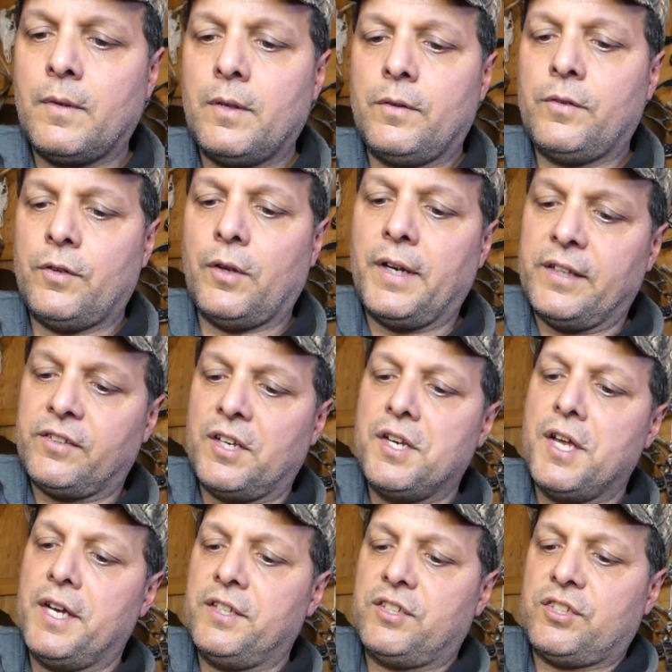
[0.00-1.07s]
So that's a
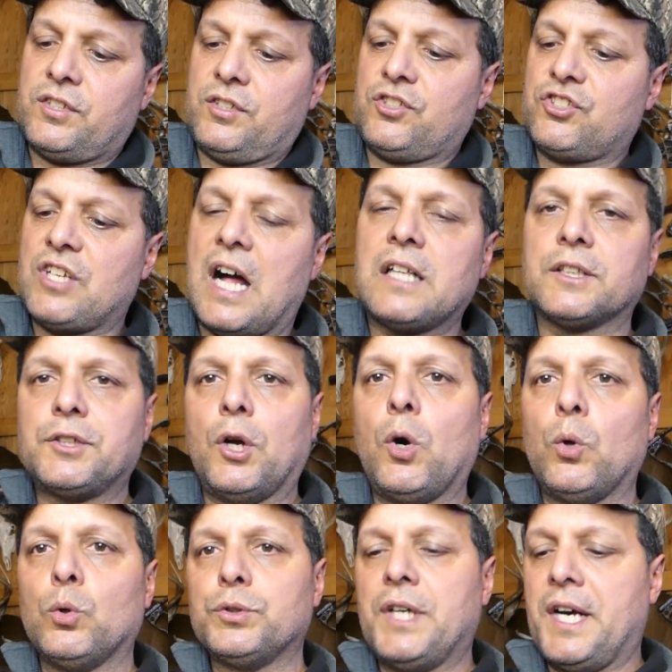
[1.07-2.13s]
nice solid
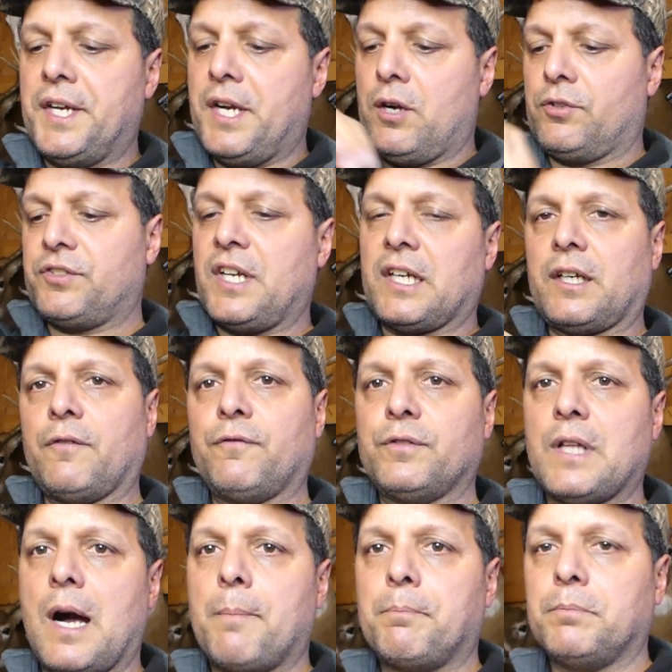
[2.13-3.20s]
hold on there. It's not going to
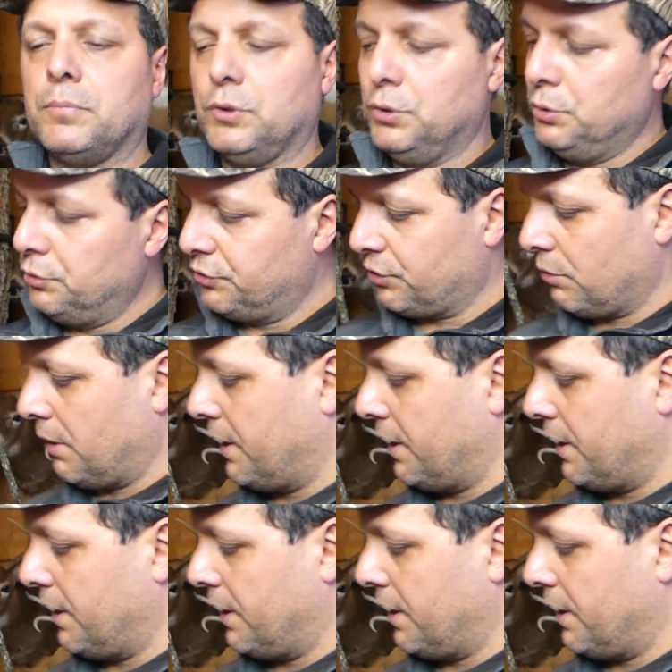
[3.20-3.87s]
flop loose or